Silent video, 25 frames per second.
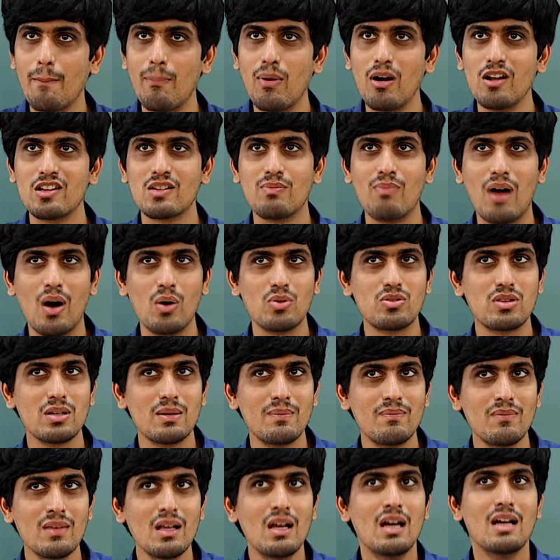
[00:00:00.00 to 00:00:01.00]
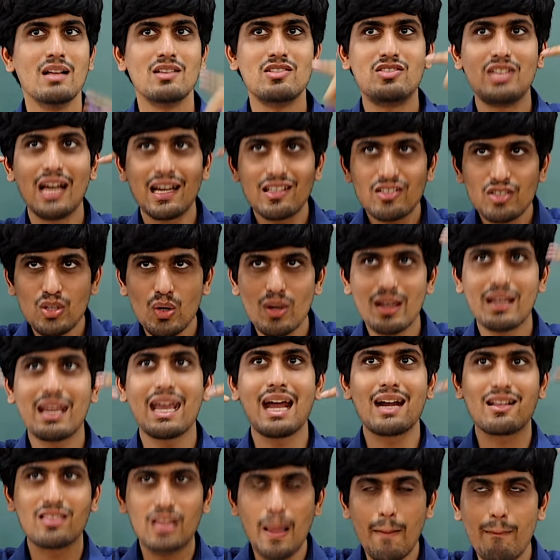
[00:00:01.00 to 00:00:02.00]
bull's mouth. just to
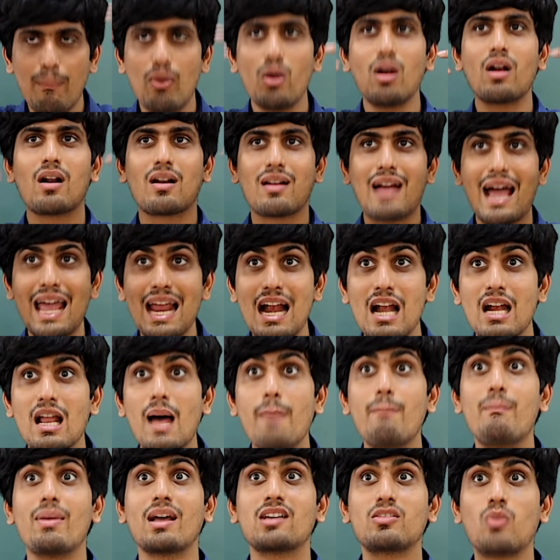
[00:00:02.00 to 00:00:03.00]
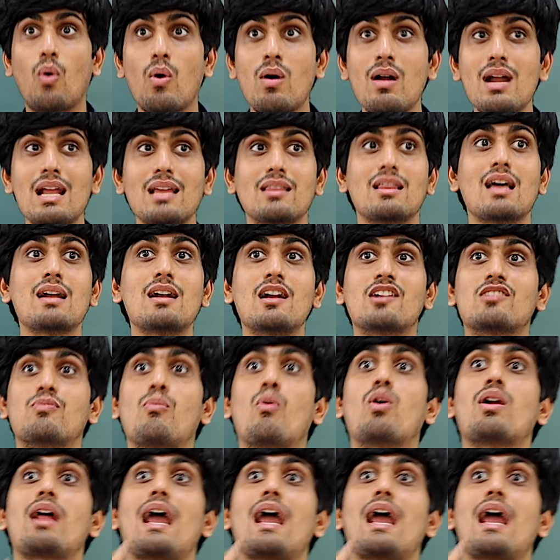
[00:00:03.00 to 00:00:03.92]
get the bull riled up, because only then it's more